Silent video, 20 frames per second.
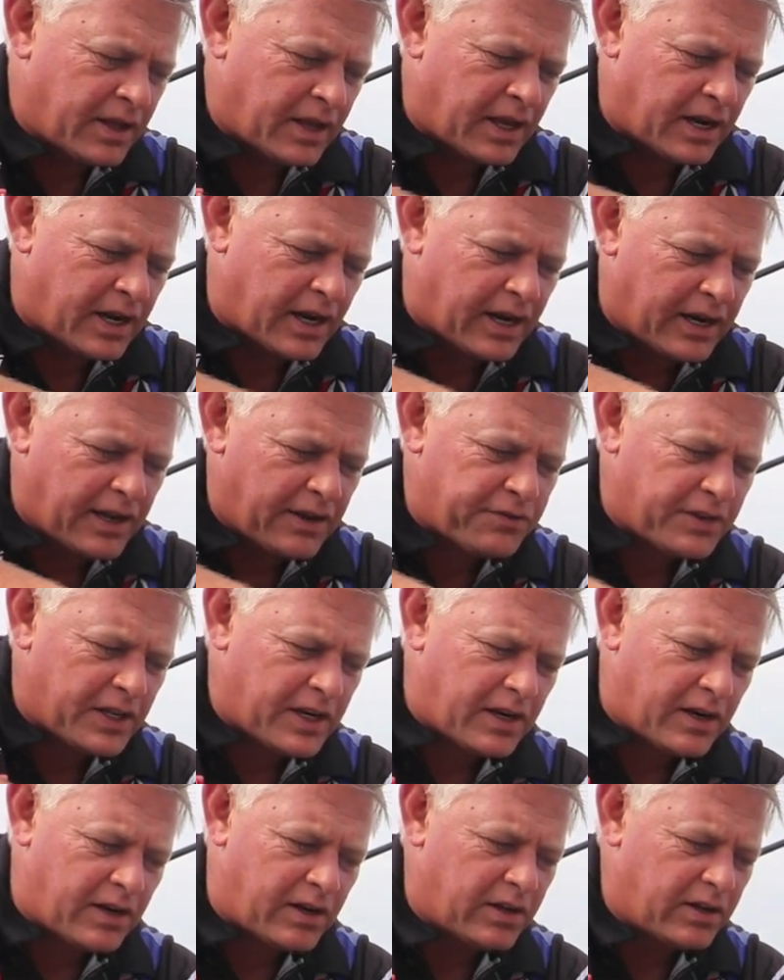And I leave
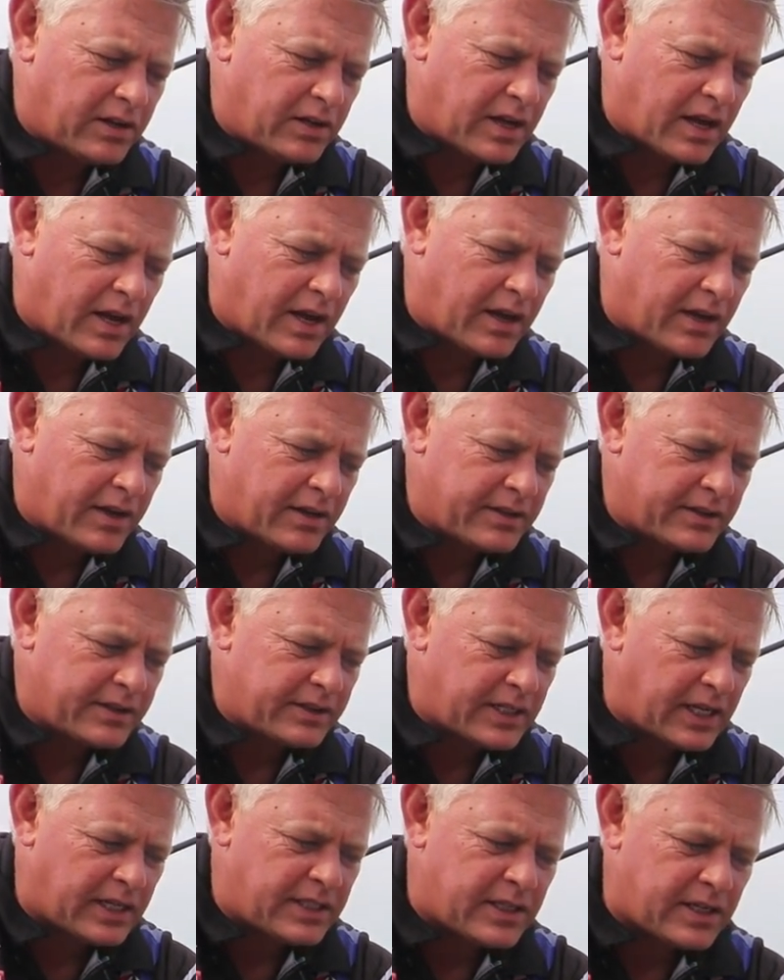the little uh,
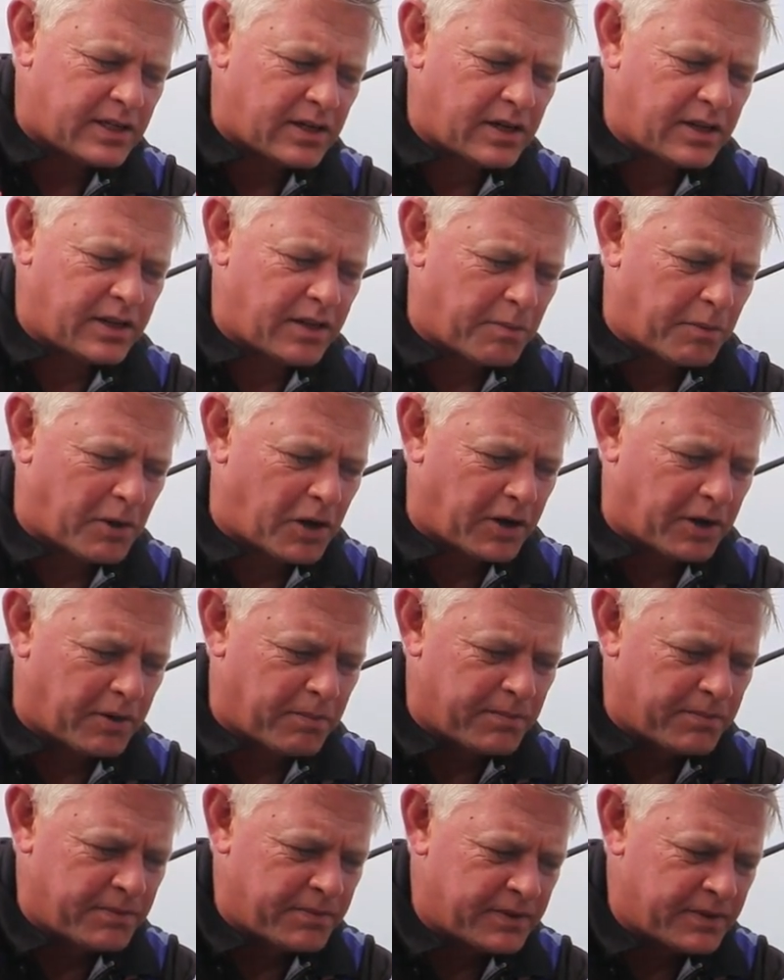tentacle in the
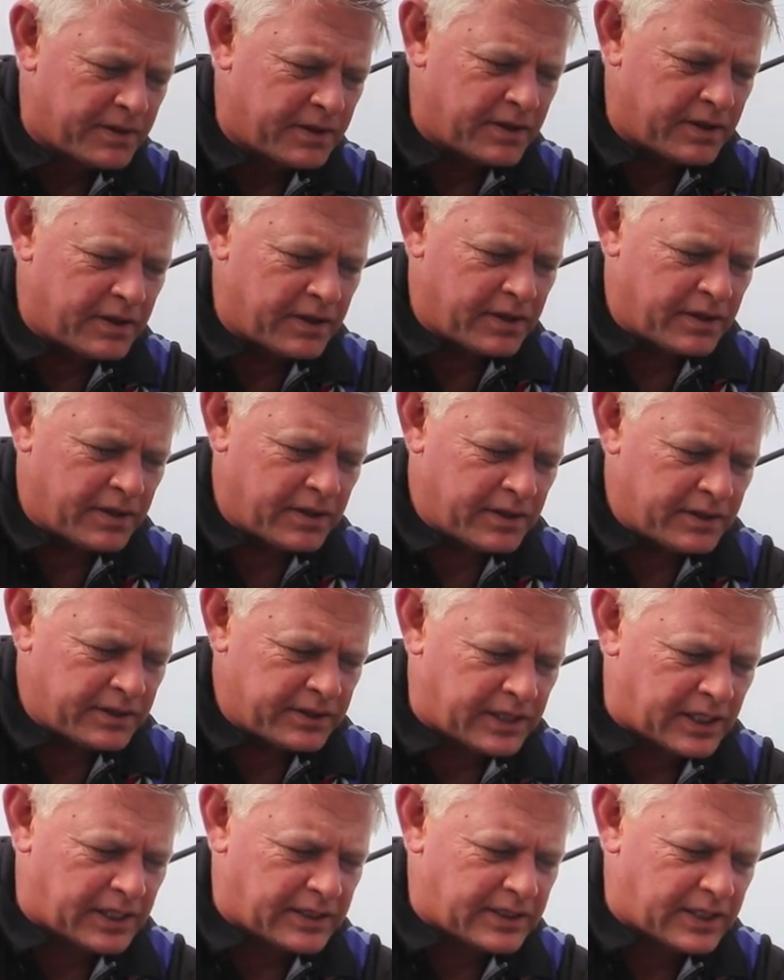bottom
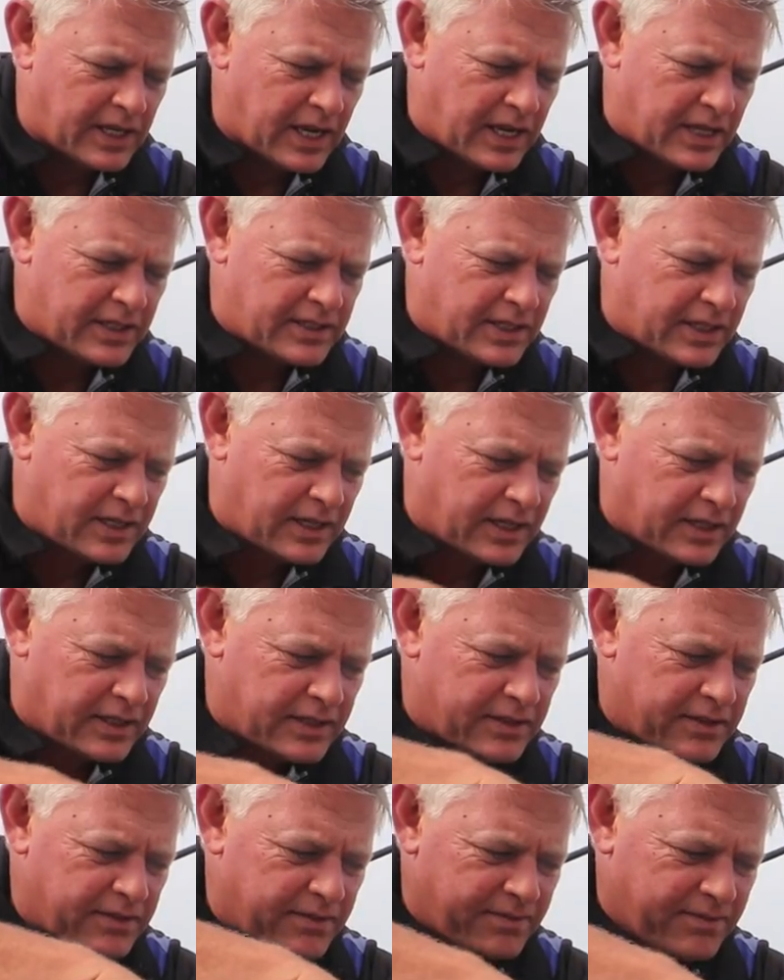just as it
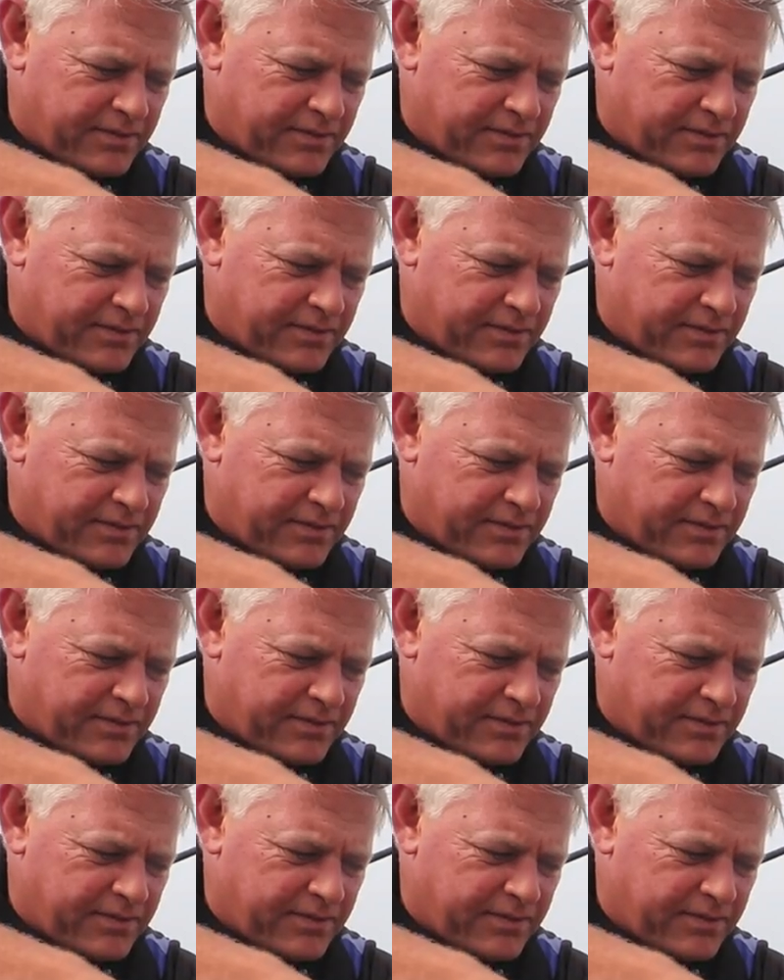is.